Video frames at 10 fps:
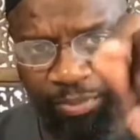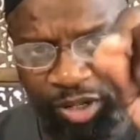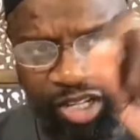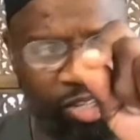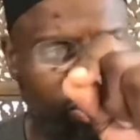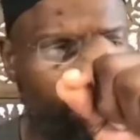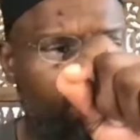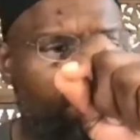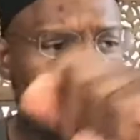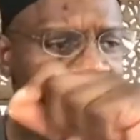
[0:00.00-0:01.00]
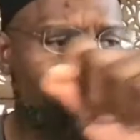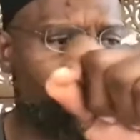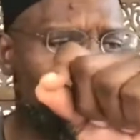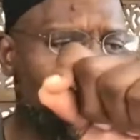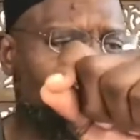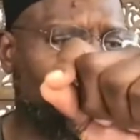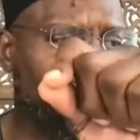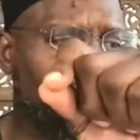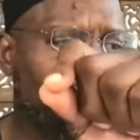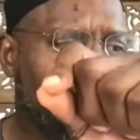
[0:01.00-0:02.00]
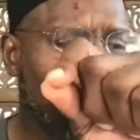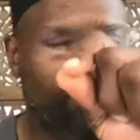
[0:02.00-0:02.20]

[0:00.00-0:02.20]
Put in your separation